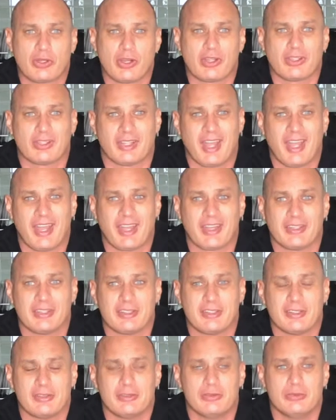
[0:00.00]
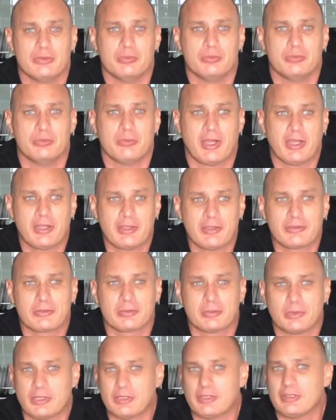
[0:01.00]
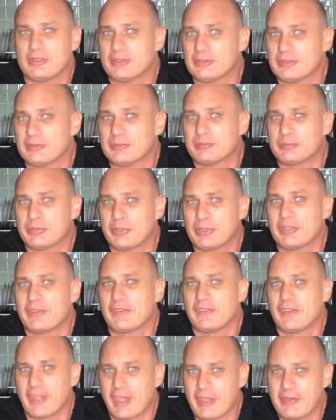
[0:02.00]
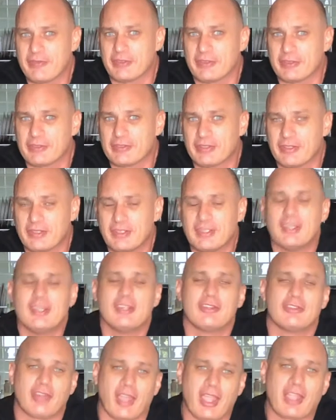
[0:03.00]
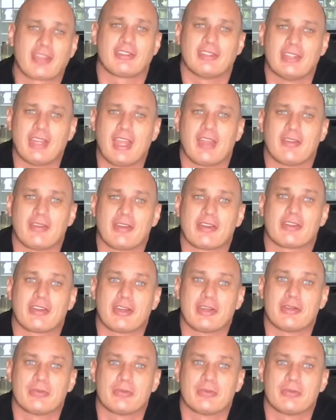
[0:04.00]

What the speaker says: online, you may as well put in the effort to actually have a great